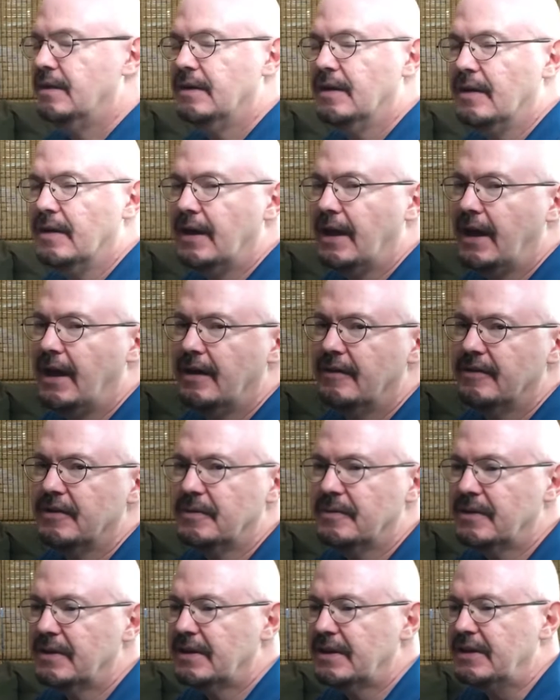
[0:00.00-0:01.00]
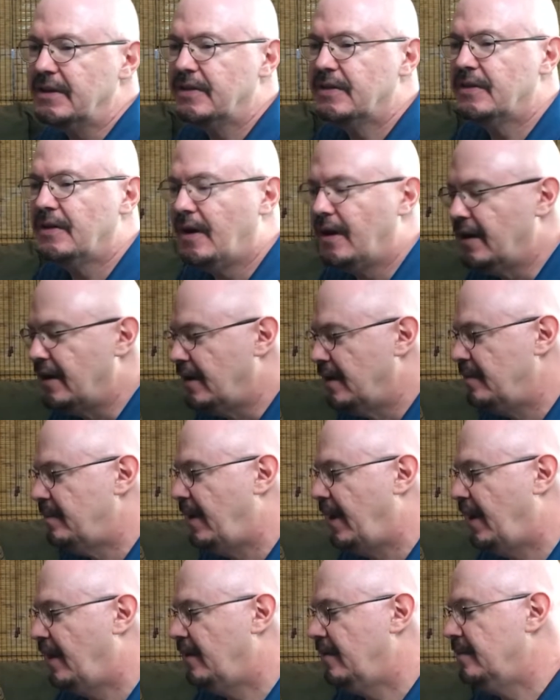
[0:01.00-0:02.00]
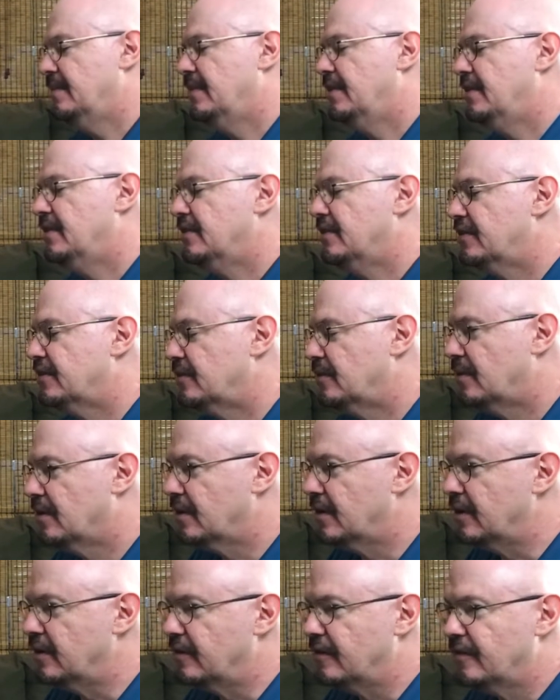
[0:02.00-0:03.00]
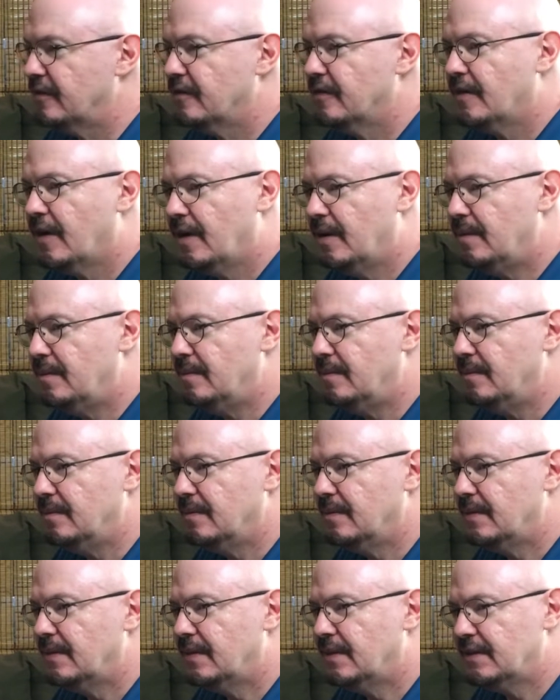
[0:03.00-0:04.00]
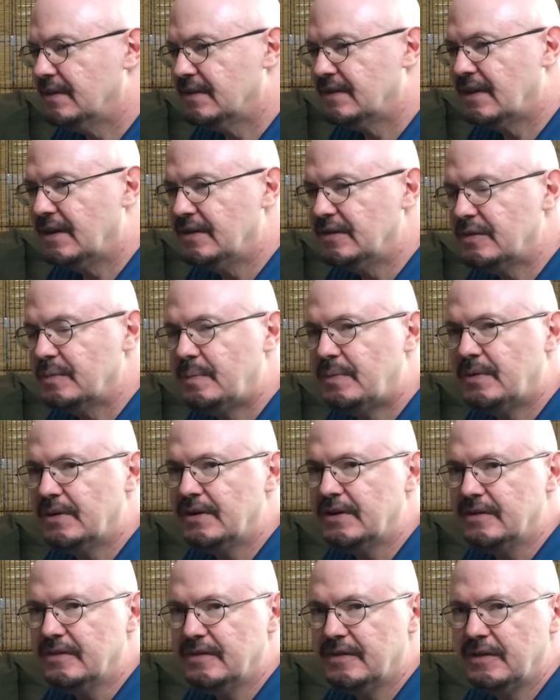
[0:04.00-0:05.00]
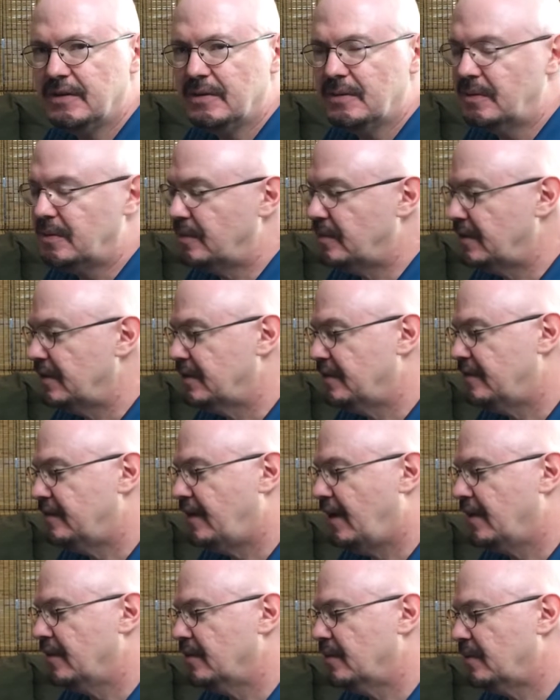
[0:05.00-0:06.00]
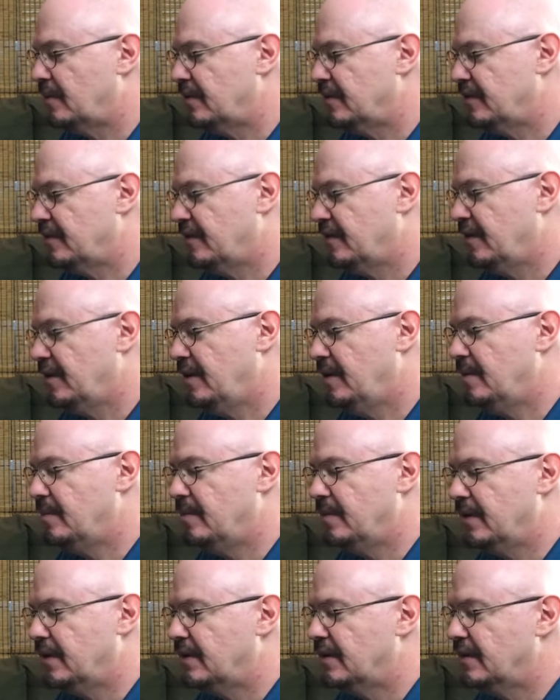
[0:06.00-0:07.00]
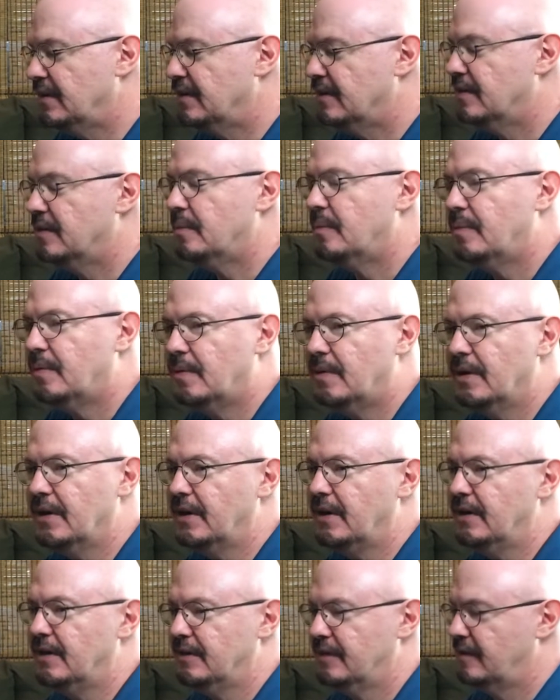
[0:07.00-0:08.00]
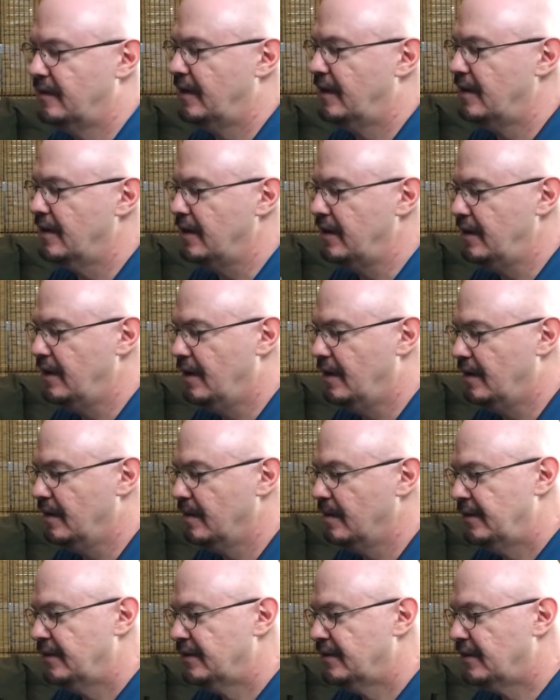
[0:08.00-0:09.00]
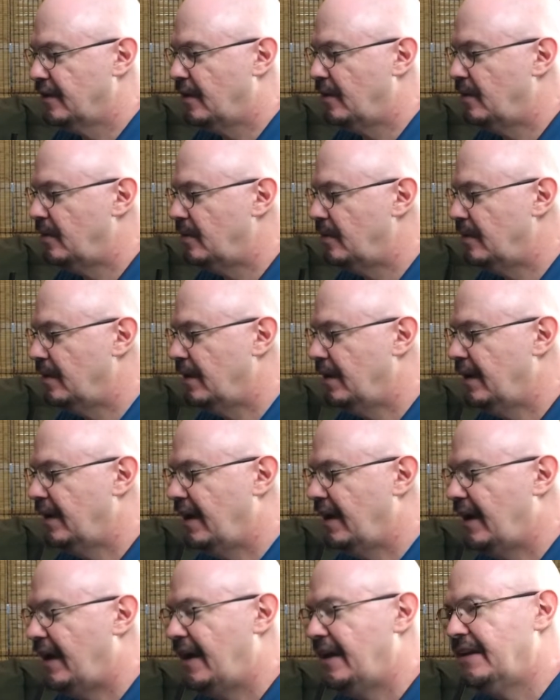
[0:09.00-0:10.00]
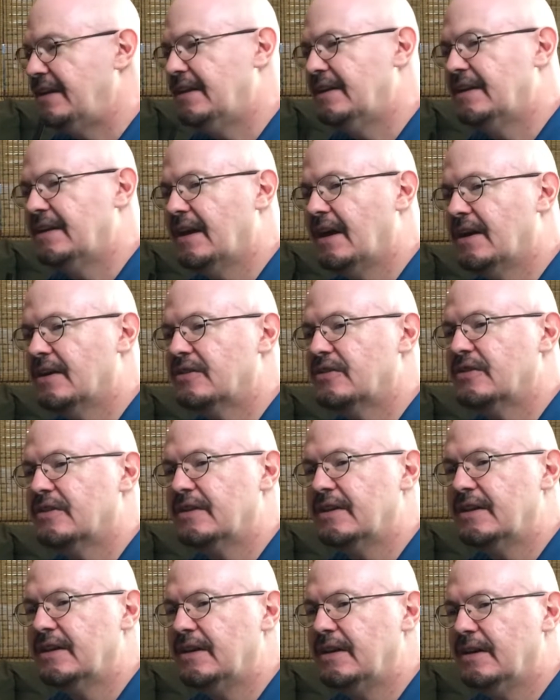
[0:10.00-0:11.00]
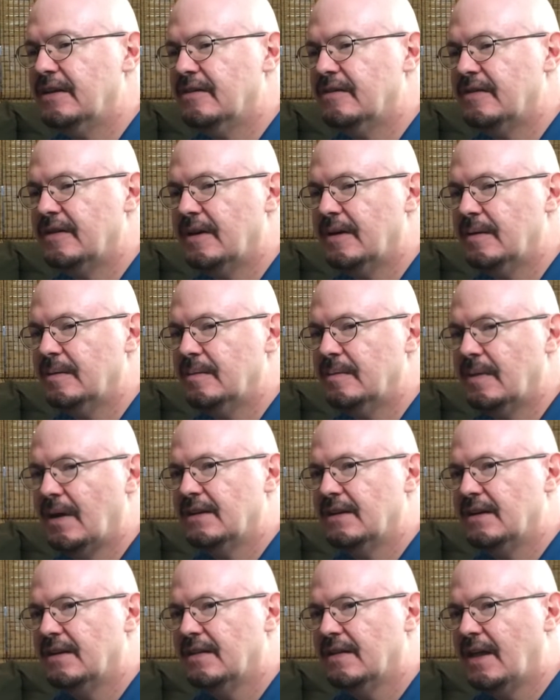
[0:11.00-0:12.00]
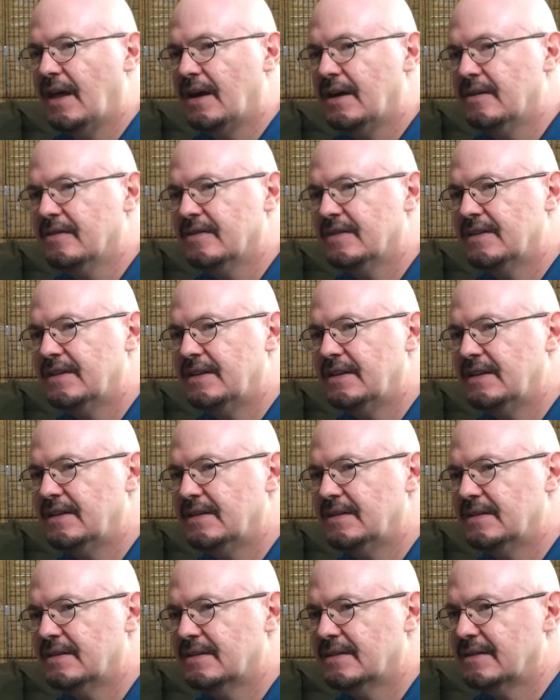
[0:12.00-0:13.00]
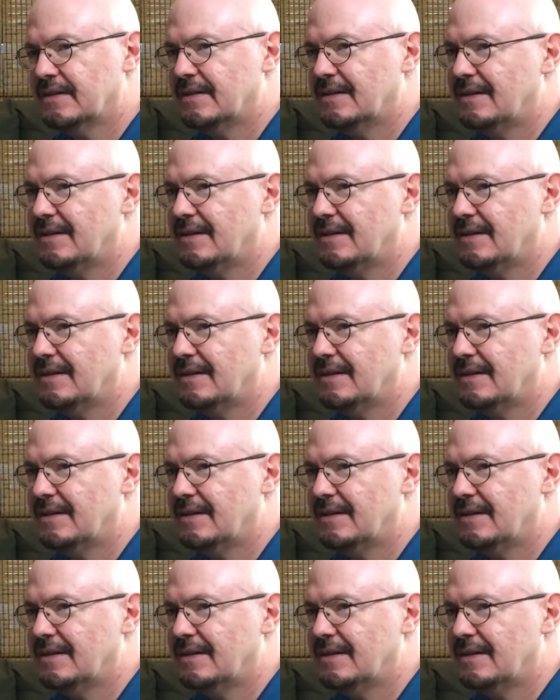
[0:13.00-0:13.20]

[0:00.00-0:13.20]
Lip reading: Now, I haven't really thought about the story from the son's point of view and what the father wants for him because the boy is very young. So I didn't actually give him a lot of scenes.